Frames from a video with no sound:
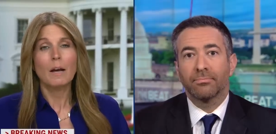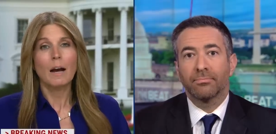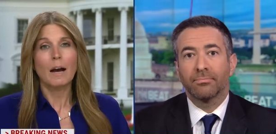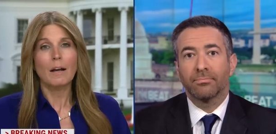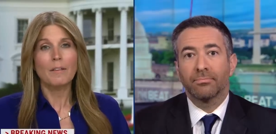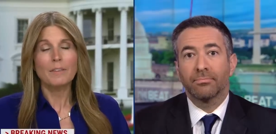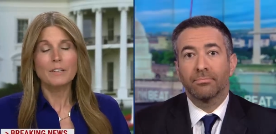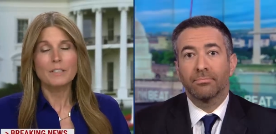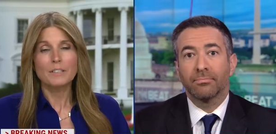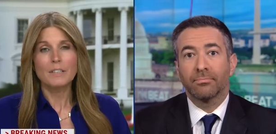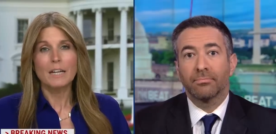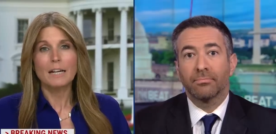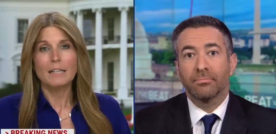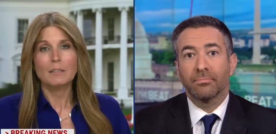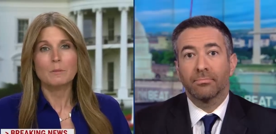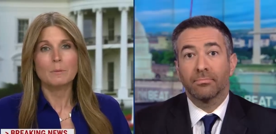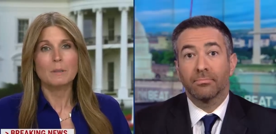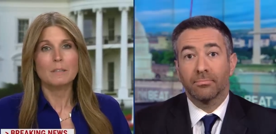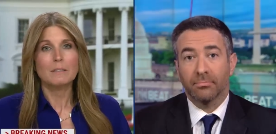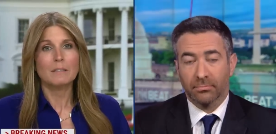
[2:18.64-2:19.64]
Speaker 1: I think
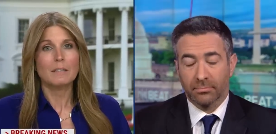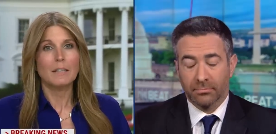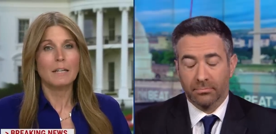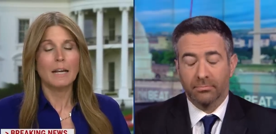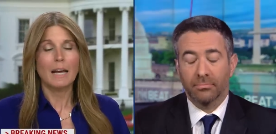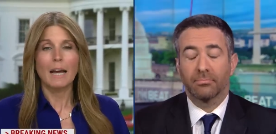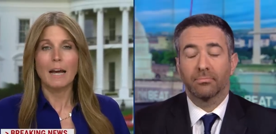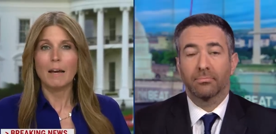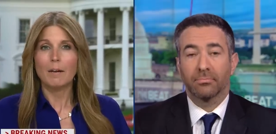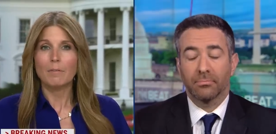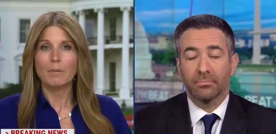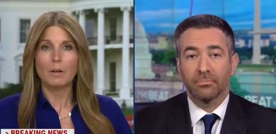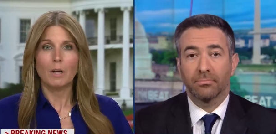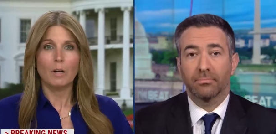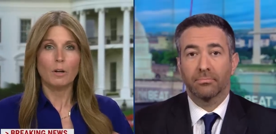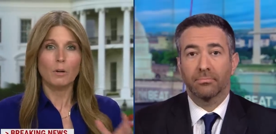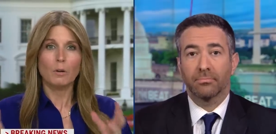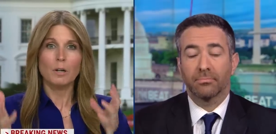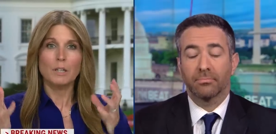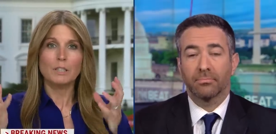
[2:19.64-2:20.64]
Jack Smith's going to have a,
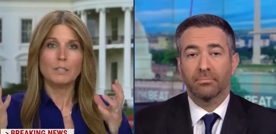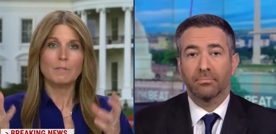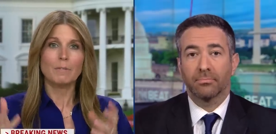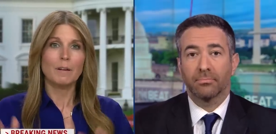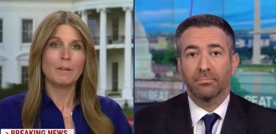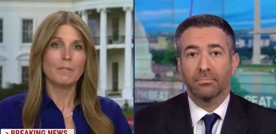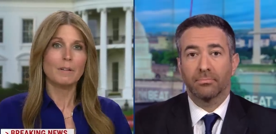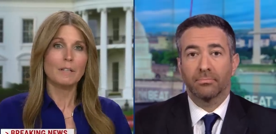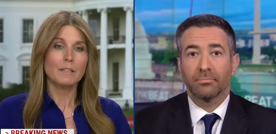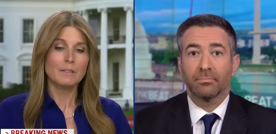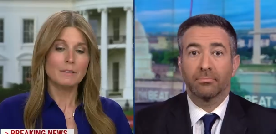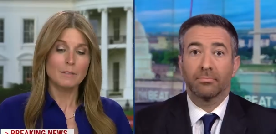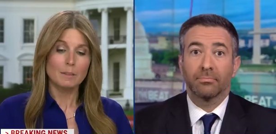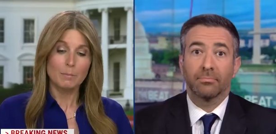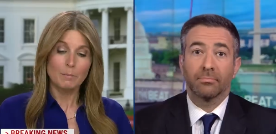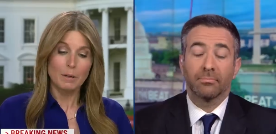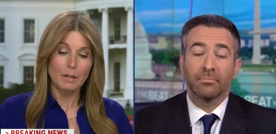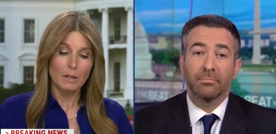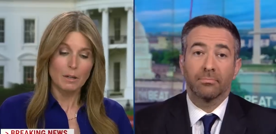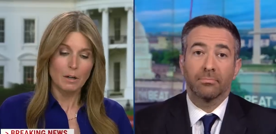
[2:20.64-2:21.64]
a, crush of evidence,
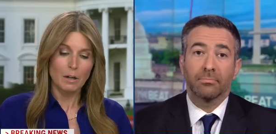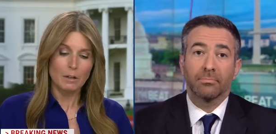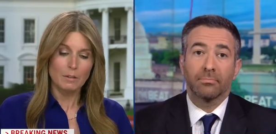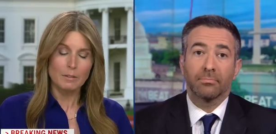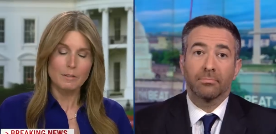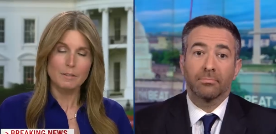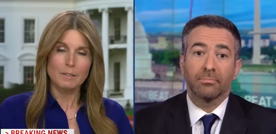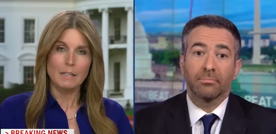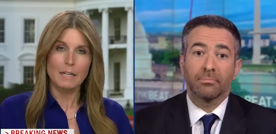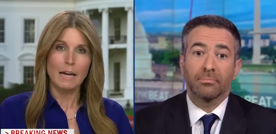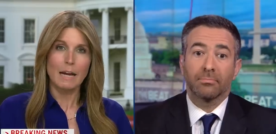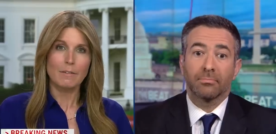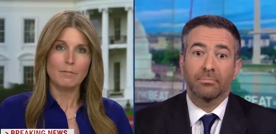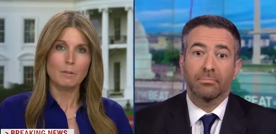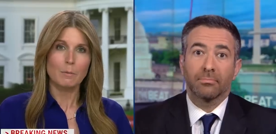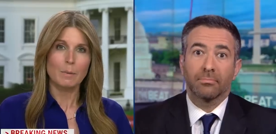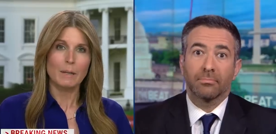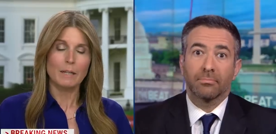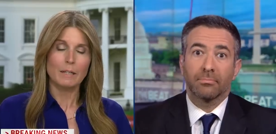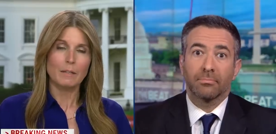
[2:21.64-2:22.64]
and Merrick Garland's going to have
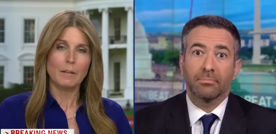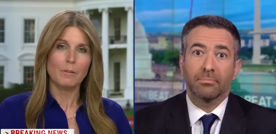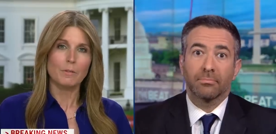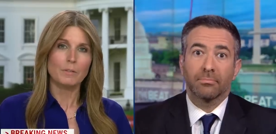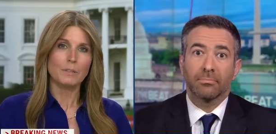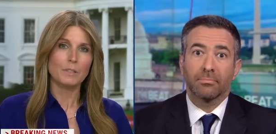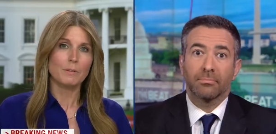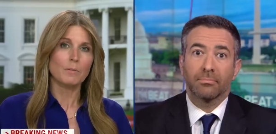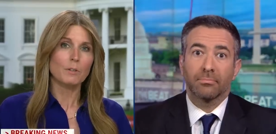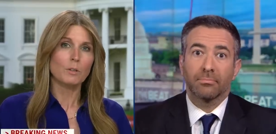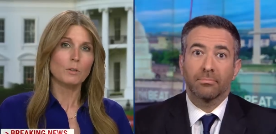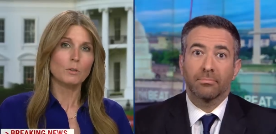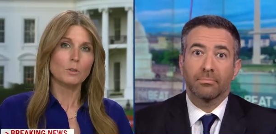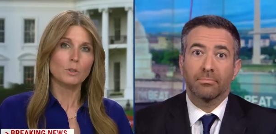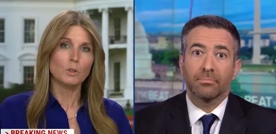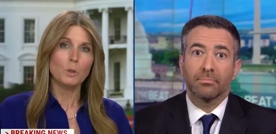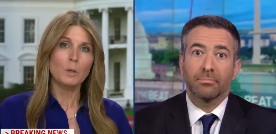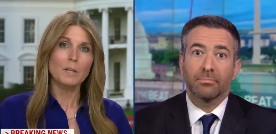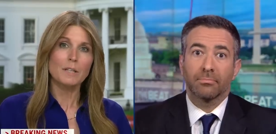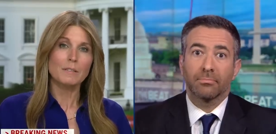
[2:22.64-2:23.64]
to make another difficult
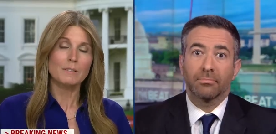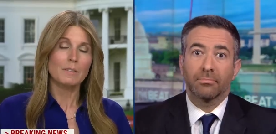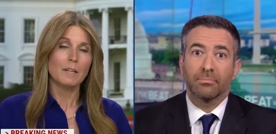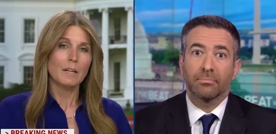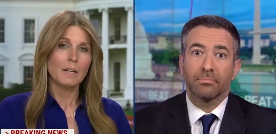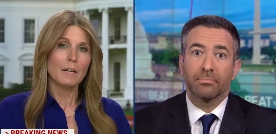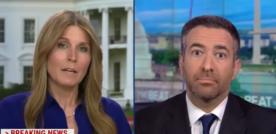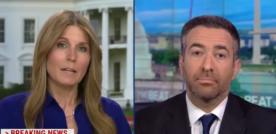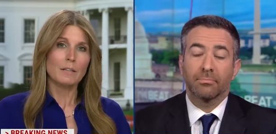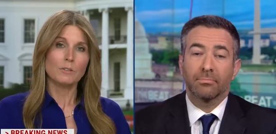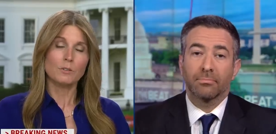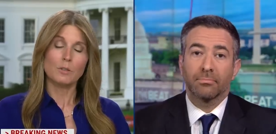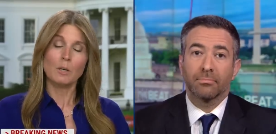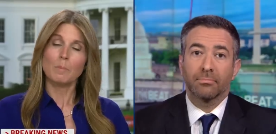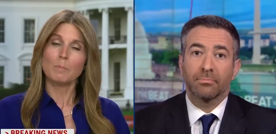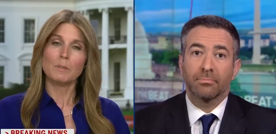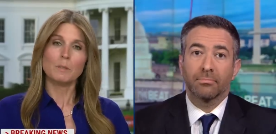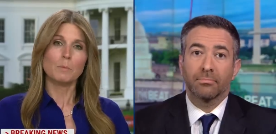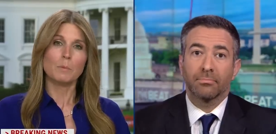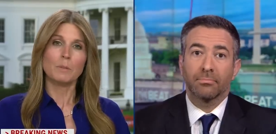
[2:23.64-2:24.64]
choice as
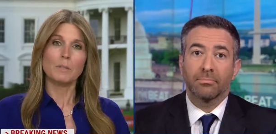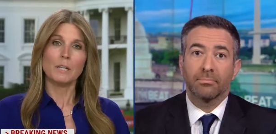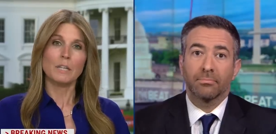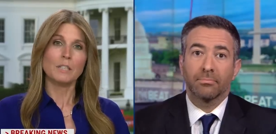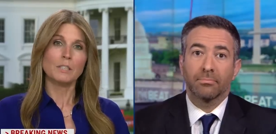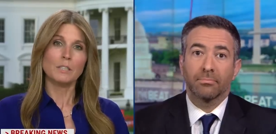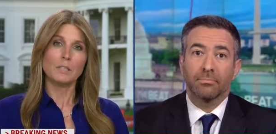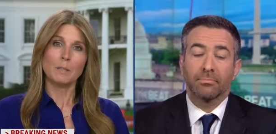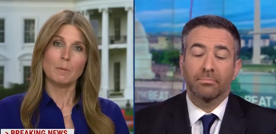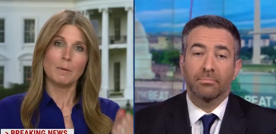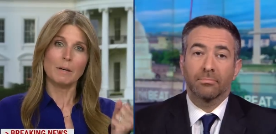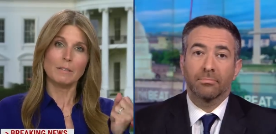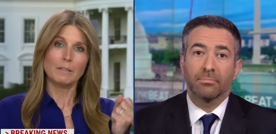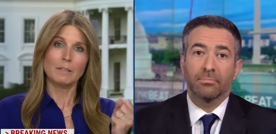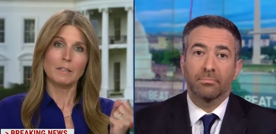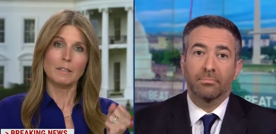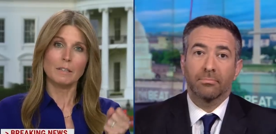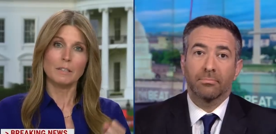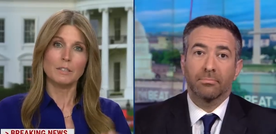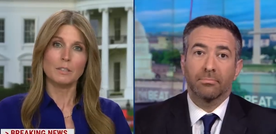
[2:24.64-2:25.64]
Trump is potentially about
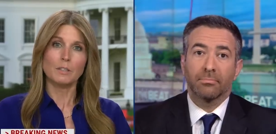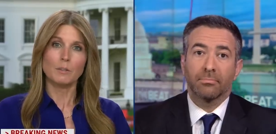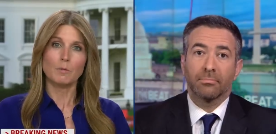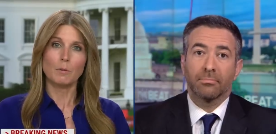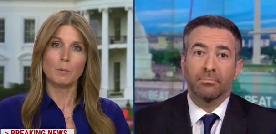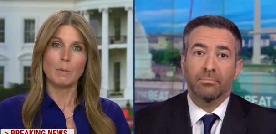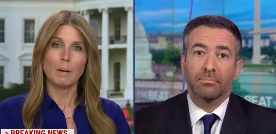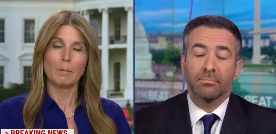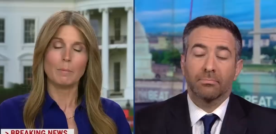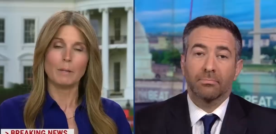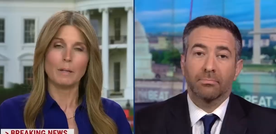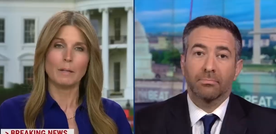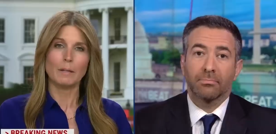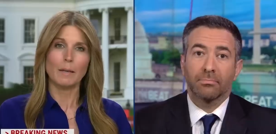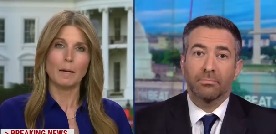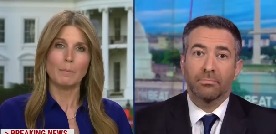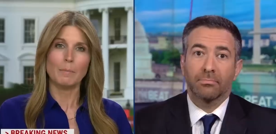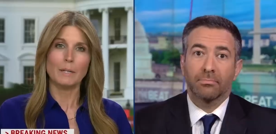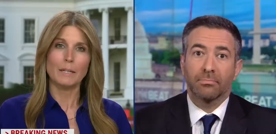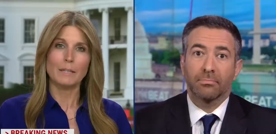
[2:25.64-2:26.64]
to clinch the Republican
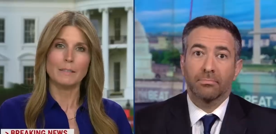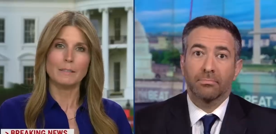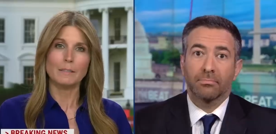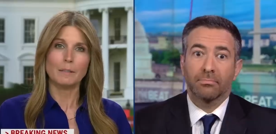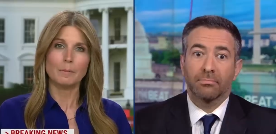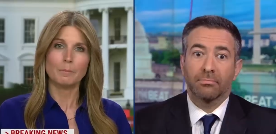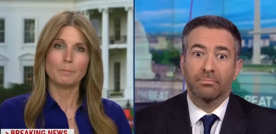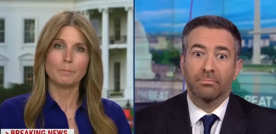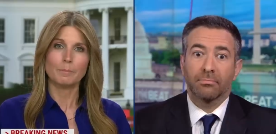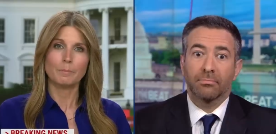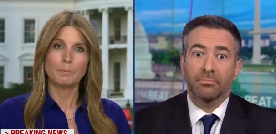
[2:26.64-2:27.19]
nomination.